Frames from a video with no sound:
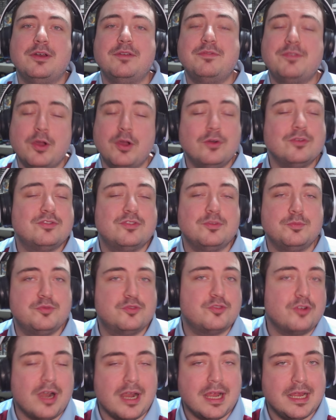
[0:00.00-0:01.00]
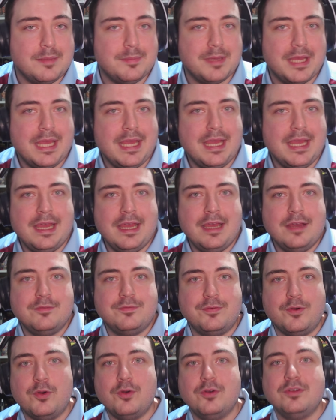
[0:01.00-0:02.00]
Of course, subscribe
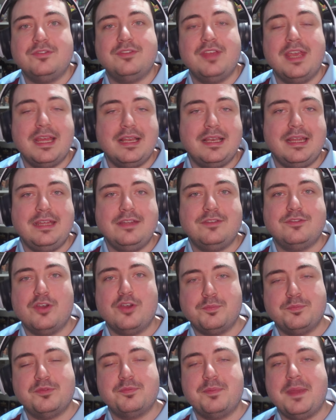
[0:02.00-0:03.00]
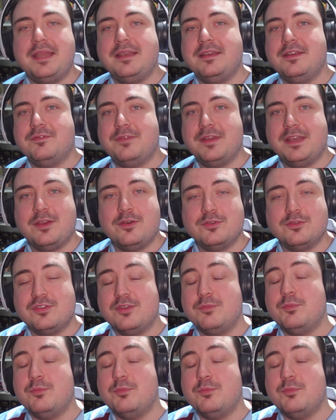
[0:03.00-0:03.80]
for daily Top Spin videos.